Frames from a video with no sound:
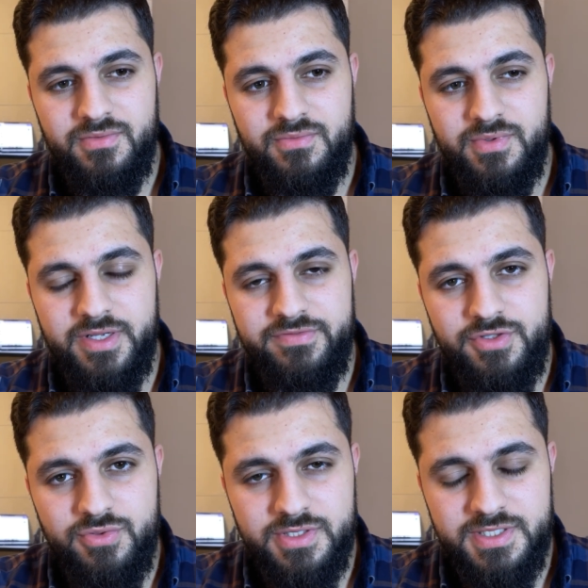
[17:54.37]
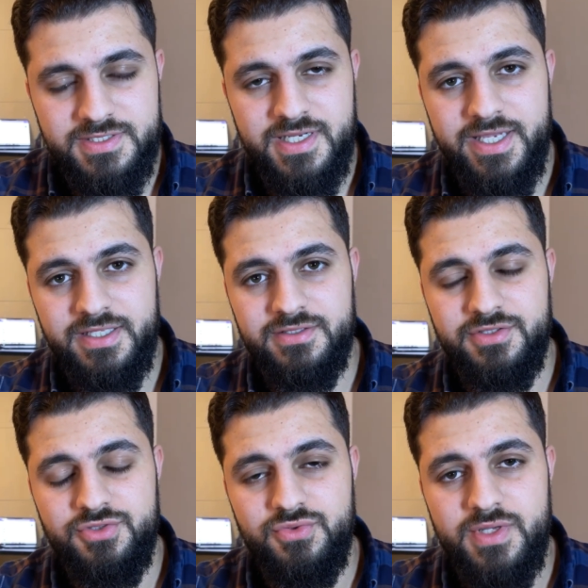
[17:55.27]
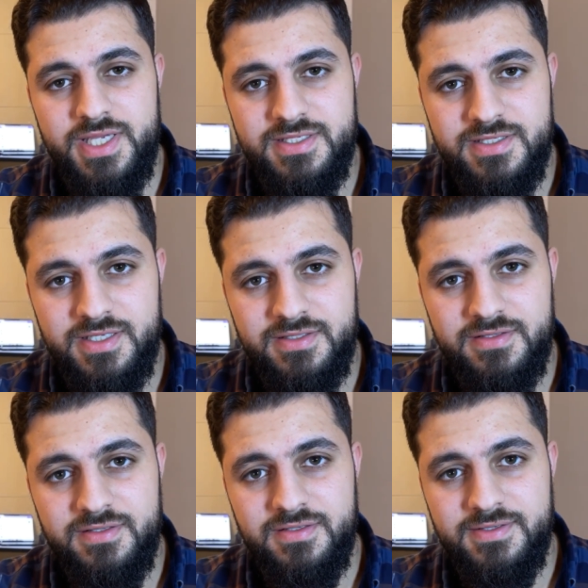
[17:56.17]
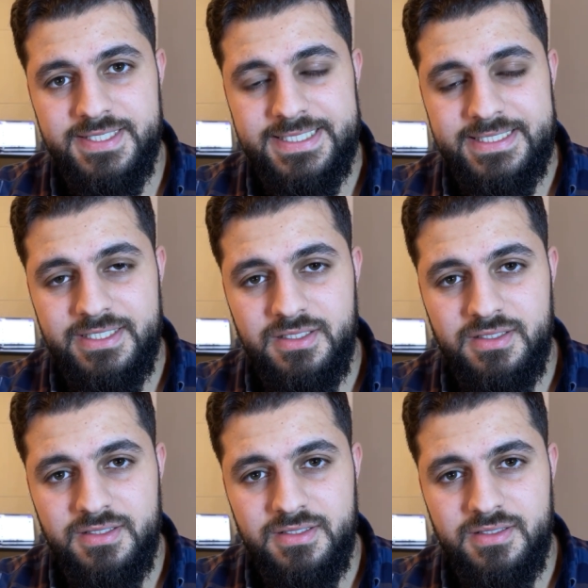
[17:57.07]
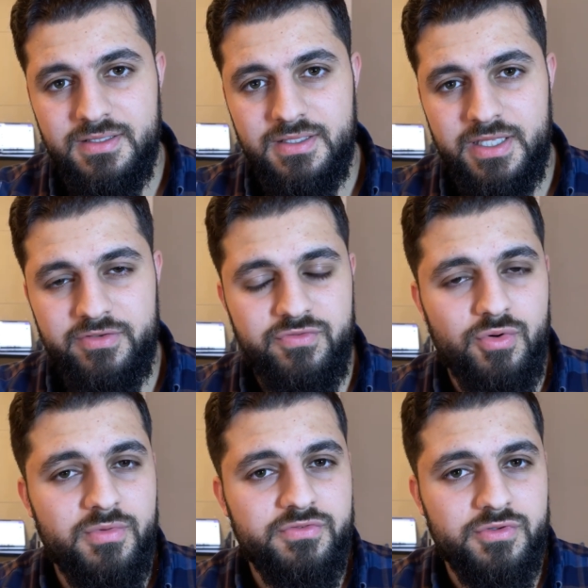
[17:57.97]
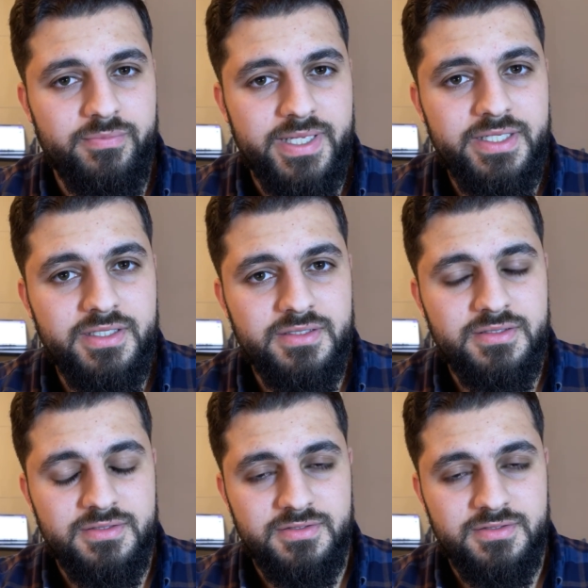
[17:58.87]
whatever you are deciding to do, is it a form of rebellion?